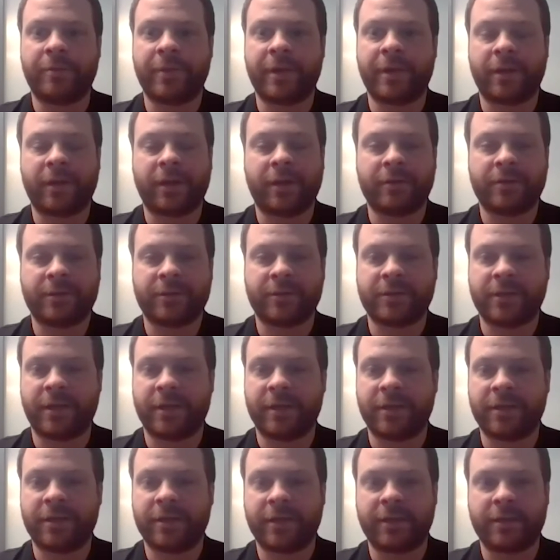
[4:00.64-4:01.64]
to me, and I was
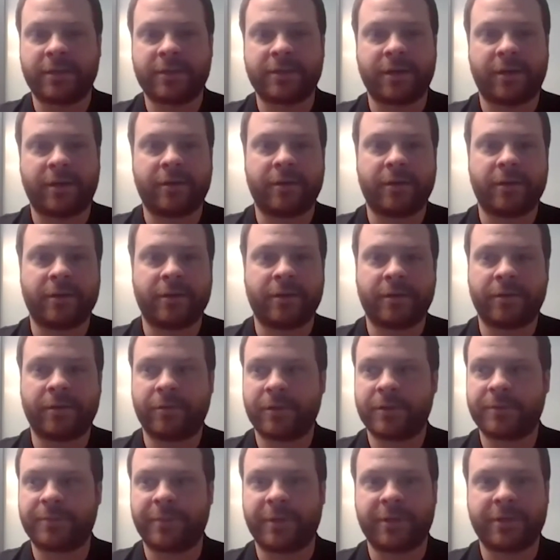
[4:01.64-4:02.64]
excited to get started on a new
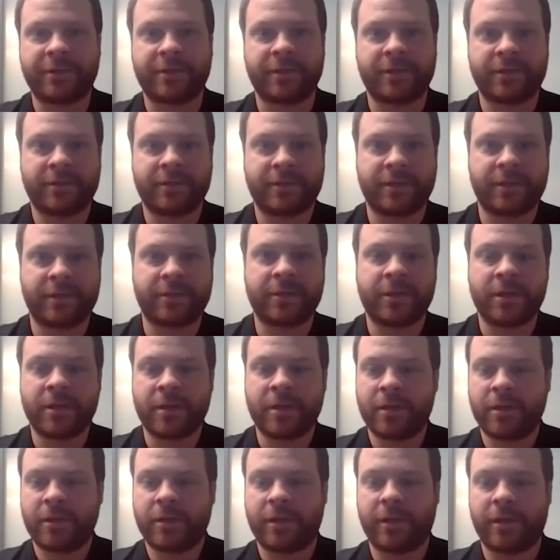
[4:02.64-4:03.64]
experience as such.
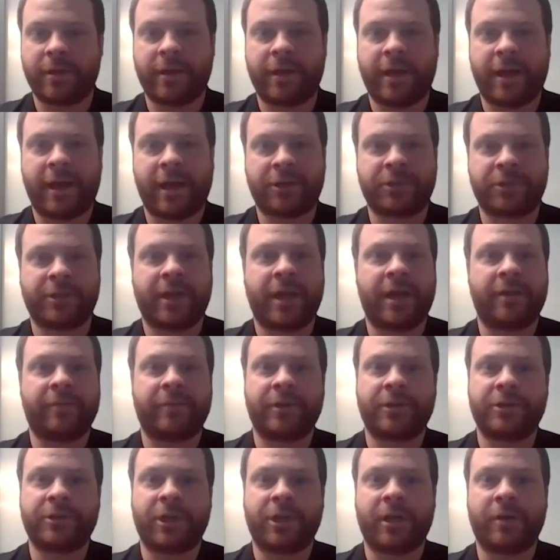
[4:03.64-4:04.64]
And actually
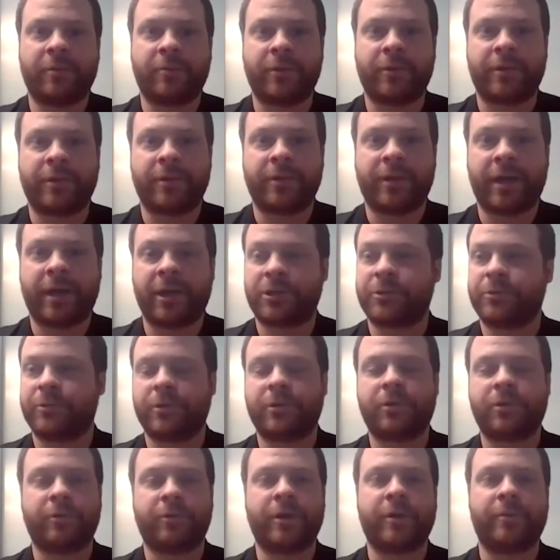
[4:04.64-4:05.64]
having a job with an
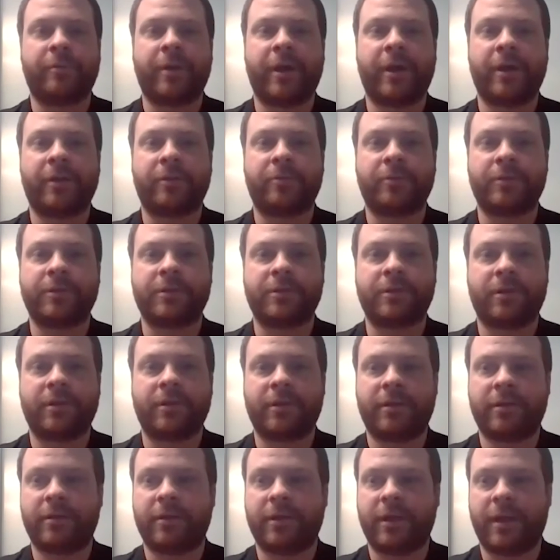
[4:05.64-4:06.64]
actual career path was
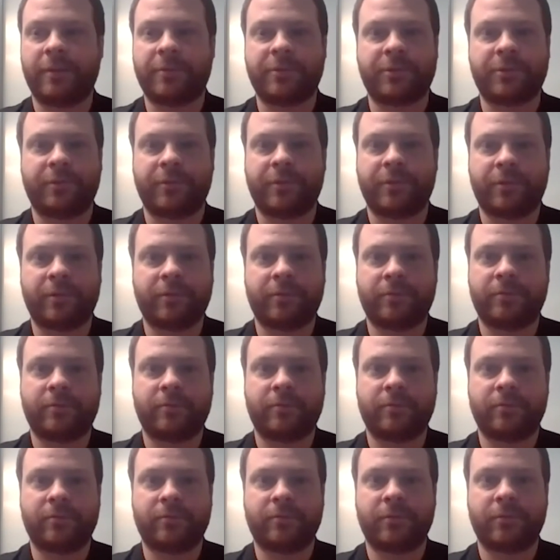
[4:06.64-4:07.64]
absolutely
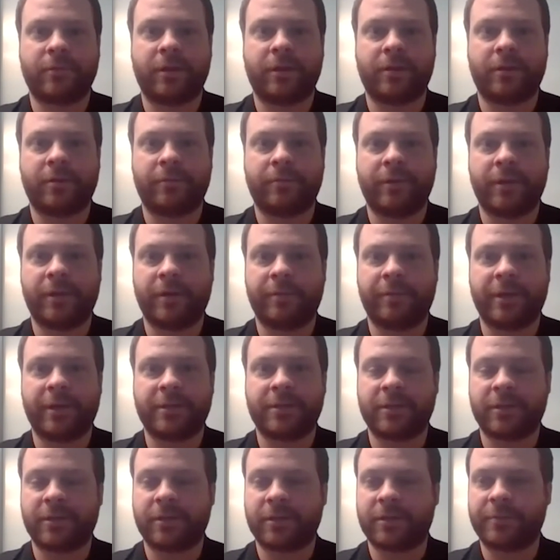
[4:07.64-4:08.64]
an
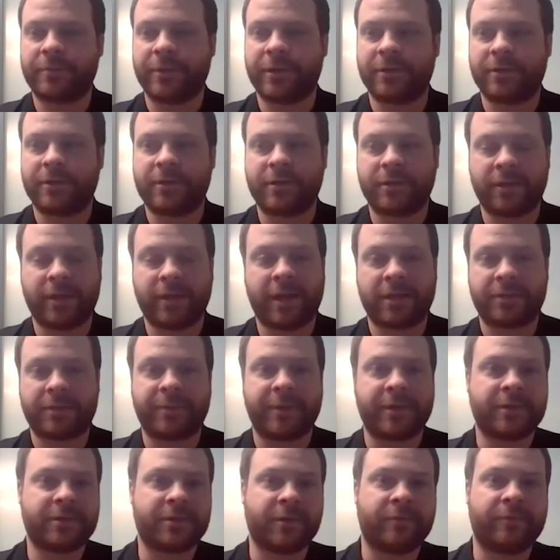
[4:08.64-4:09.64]
amazing experience, and it has
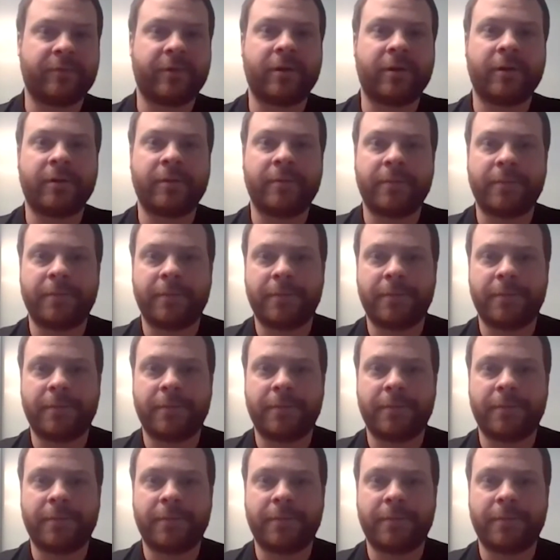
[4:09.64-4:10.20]
been so far.